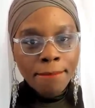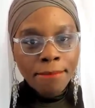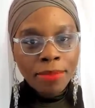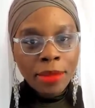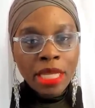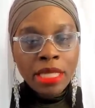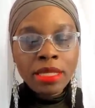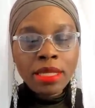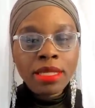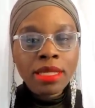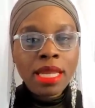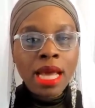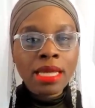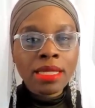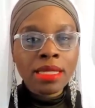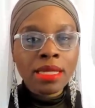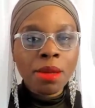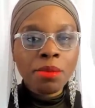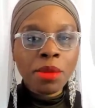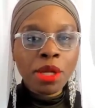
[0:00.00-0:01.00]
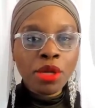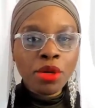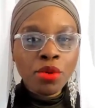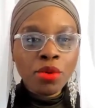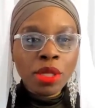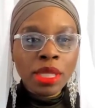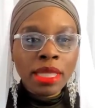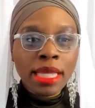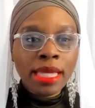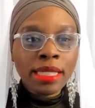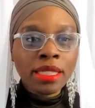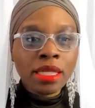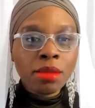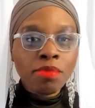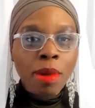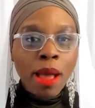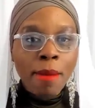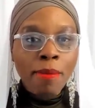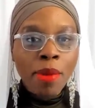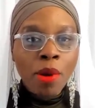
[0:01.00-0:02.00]
This is not something new that they
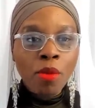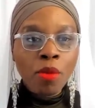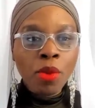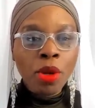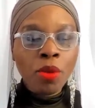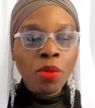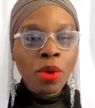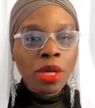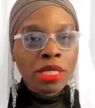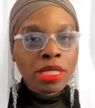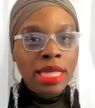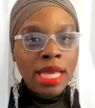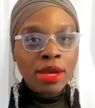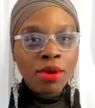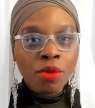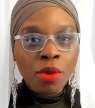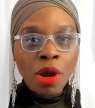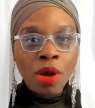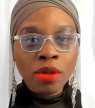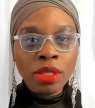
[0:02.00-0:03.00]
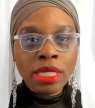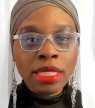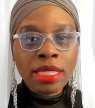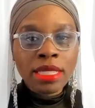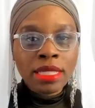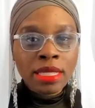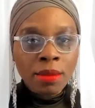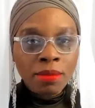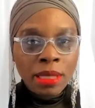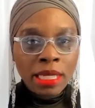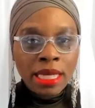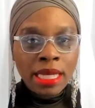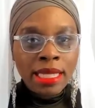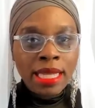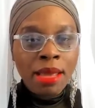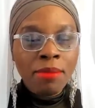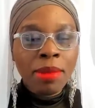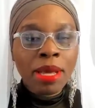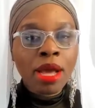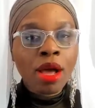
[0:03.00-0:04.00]
just pop up with once they grown. This is something that
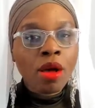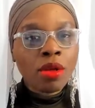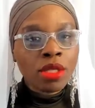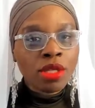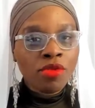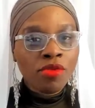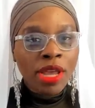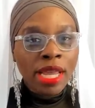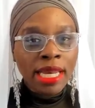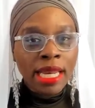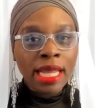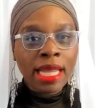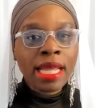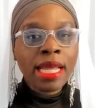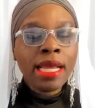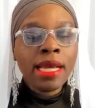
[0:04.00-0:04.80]
they've been cultivated.